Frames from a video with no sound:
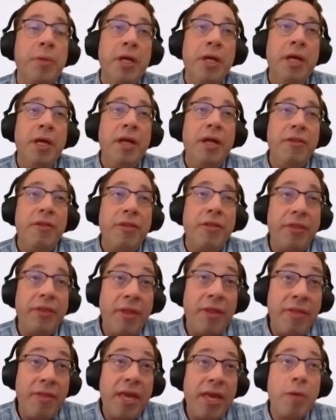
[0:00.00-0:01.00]
Then they
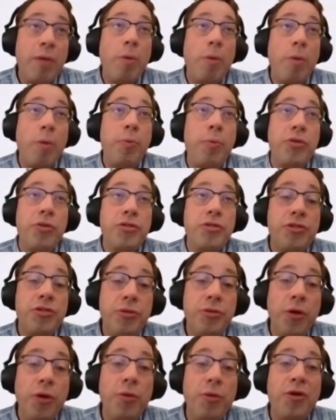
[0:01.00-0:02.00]
came up with
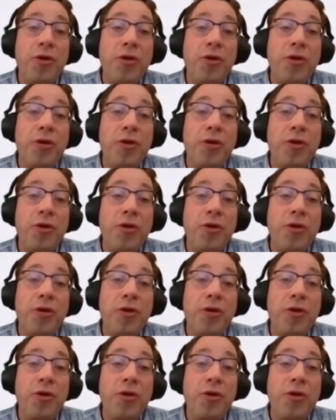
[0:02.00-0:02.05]
pseudocode,